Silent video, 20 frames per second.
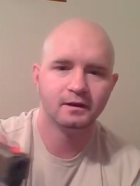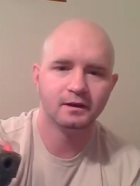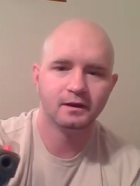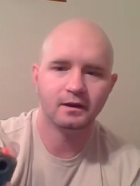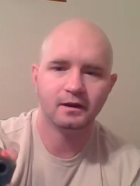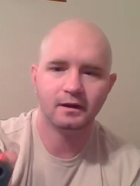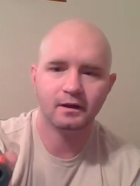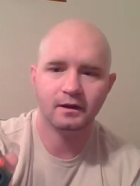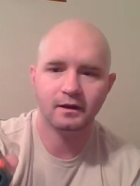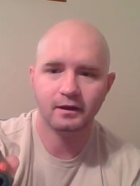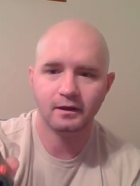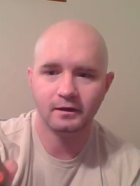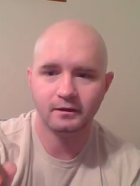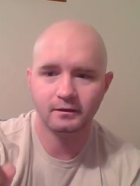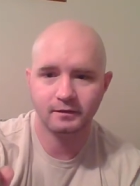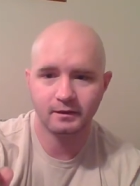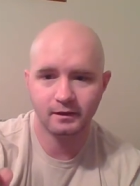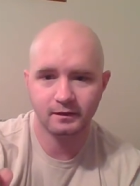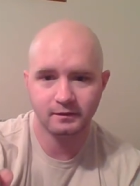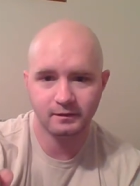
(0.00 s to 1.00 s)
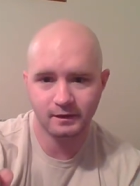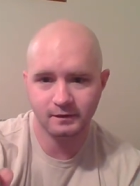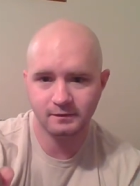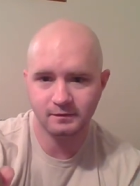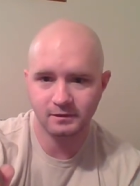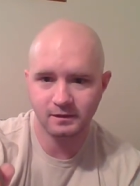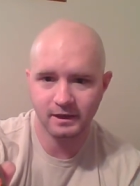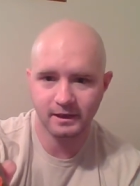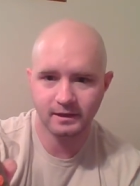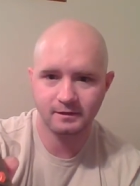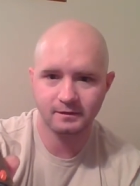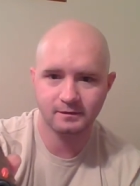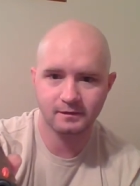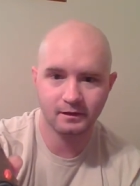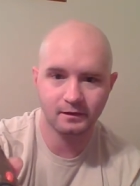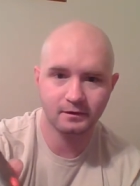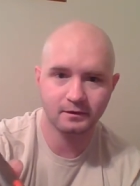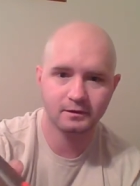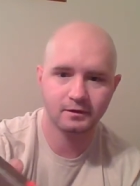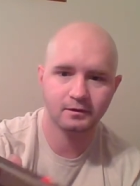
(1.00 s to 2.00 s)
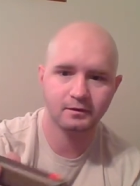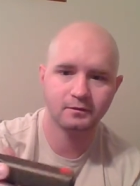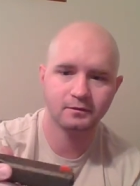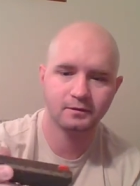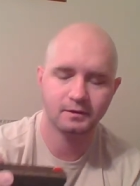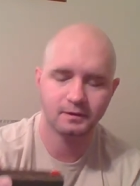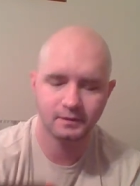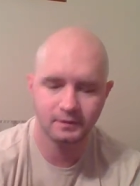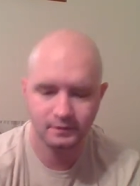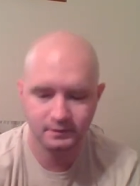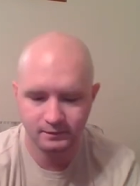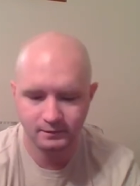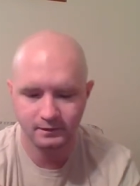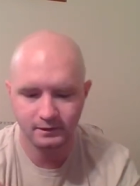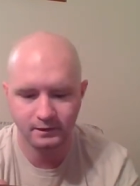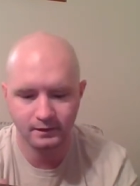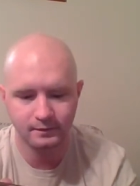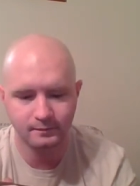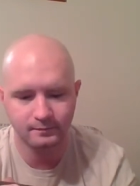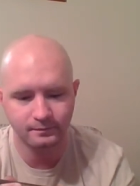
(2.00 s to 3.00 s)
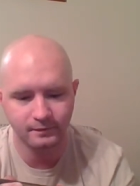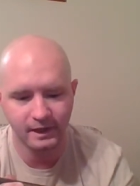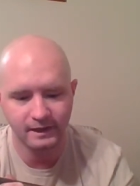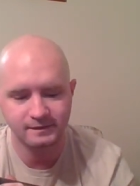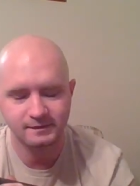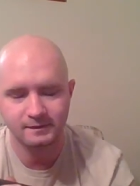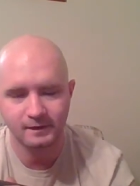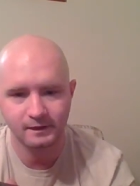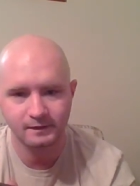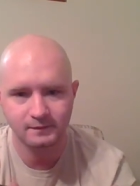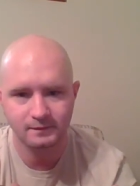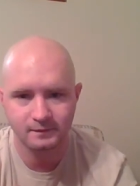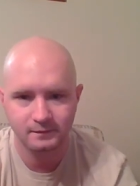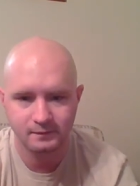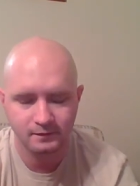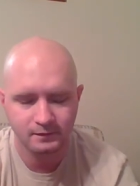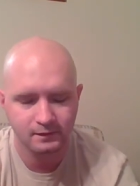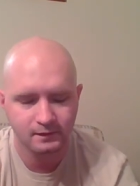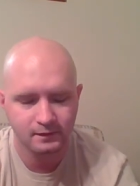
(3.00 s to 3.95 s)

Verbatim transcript: Uh, and yes, you can Cerakote um, night sights.